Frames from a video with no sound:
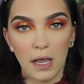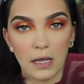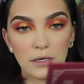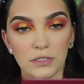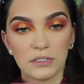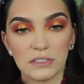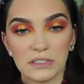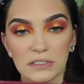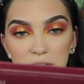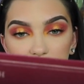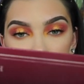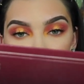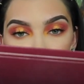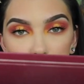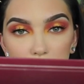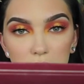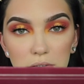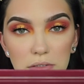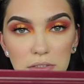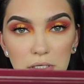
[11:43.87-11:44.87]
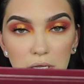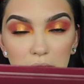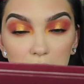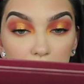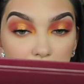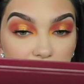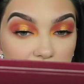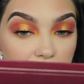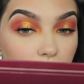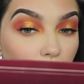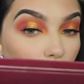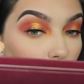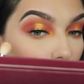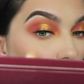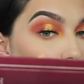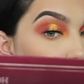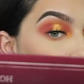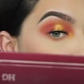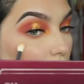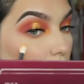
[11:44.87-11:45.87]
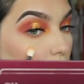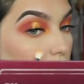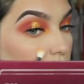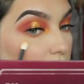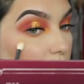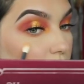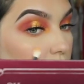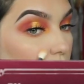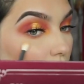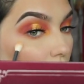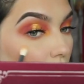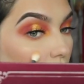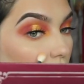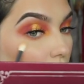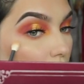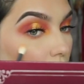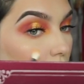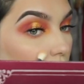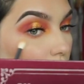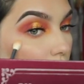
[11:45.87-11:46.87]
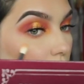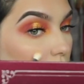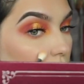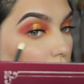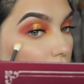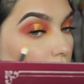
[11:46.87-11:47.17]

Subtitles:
And just taking some off and applying.